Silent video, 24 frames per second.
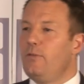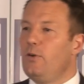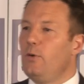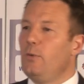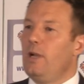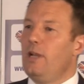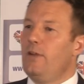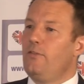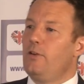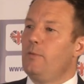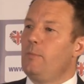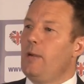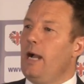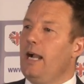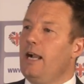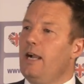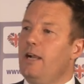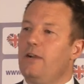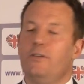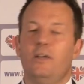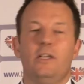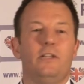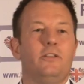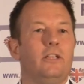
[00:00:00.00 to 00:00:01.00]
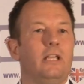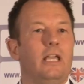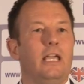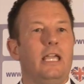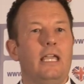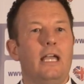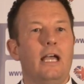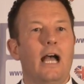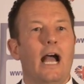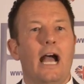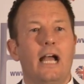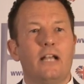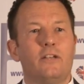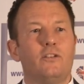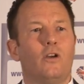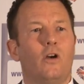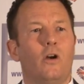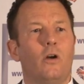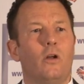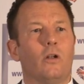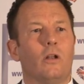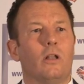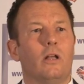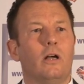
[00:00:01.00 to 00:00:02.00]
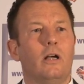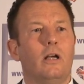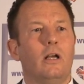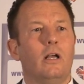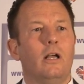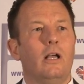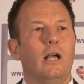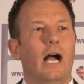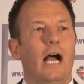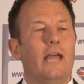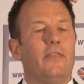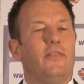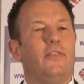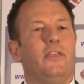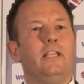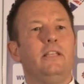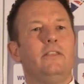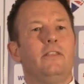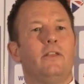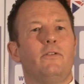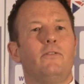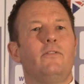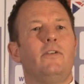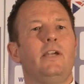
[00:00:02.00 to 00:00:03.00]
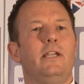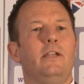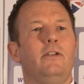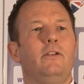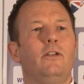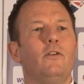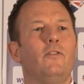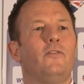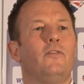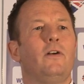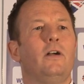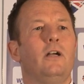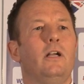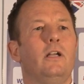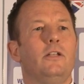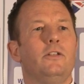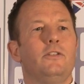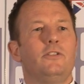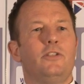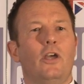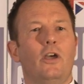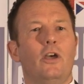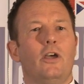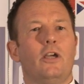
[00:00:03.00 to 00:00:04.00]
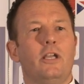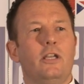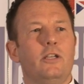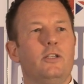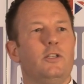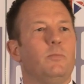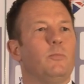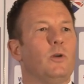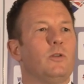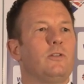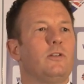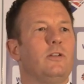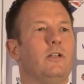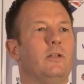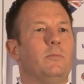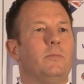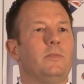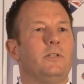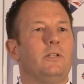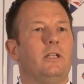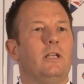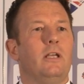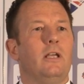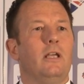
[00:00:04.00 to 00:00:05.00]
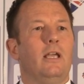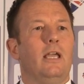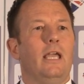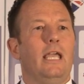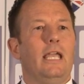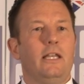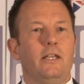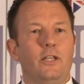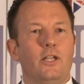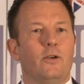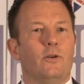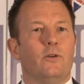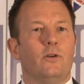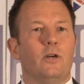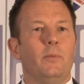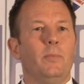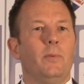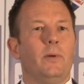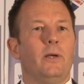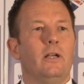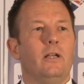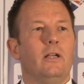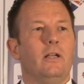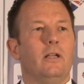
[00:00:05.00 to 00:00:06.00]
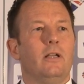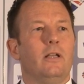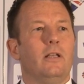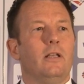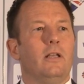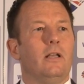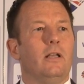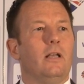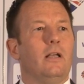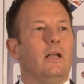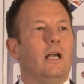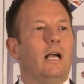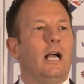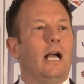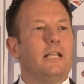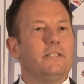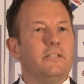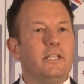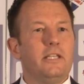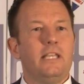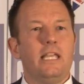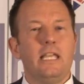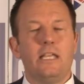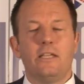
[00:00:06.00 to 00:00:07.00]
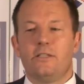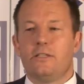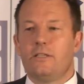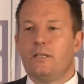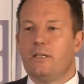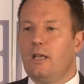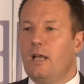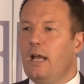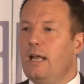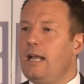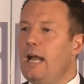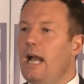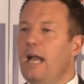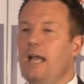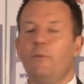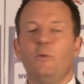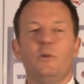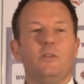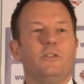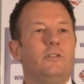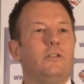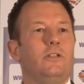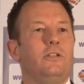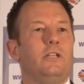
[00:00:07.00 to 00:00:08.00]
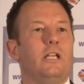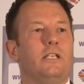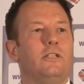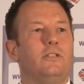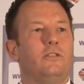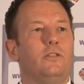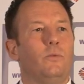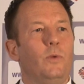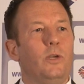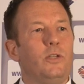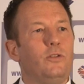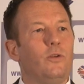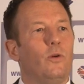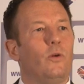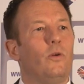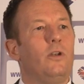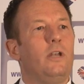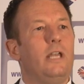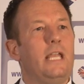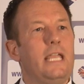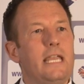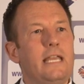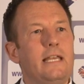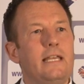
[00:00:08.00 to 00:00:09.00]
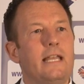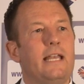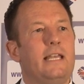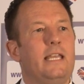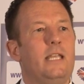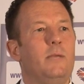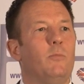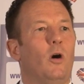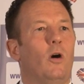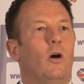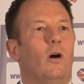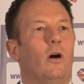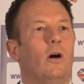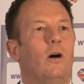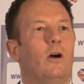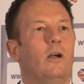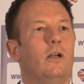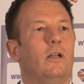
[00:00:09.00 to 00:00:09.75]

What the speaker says: a way from Ankara to here at all. I think there are enough Turkish Muslims in Europe as it is, and I would suggest that we don't need any more